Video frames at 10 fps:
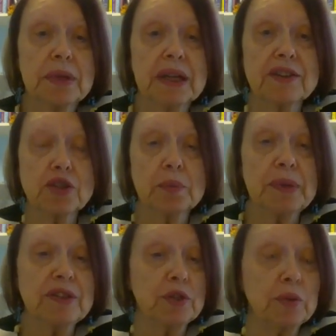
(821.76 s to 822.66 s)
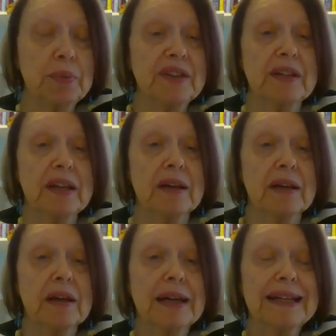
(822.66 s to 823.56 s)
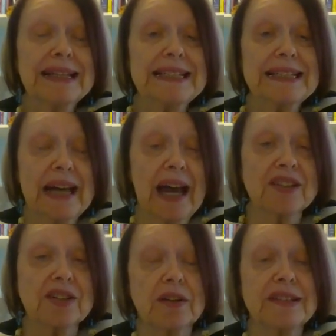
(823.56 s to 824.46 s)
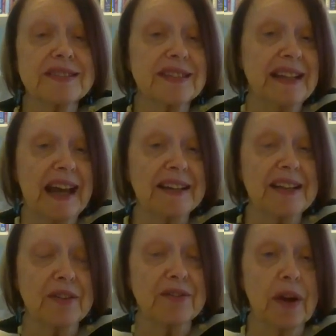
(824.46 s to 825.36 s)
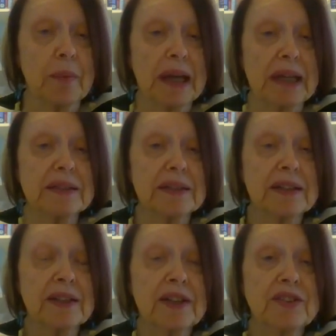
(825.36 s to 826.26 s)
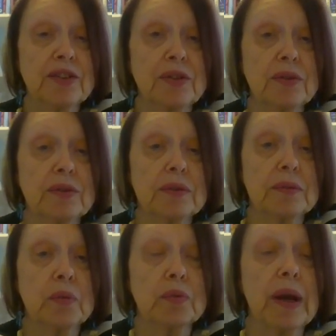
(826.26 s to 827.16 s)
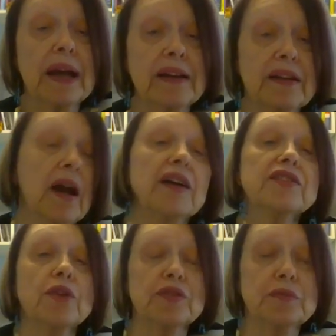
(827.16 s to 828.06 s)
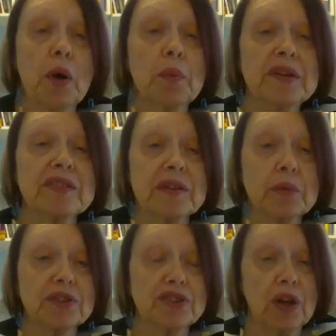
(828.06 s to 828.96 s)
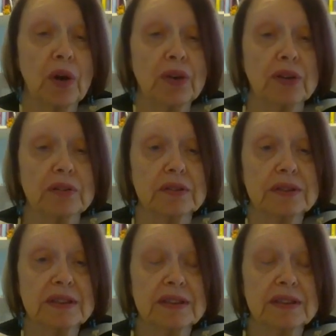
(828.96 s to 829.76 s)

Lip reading: because you'll be too busy disconnecting from it to recognize those moments that will show you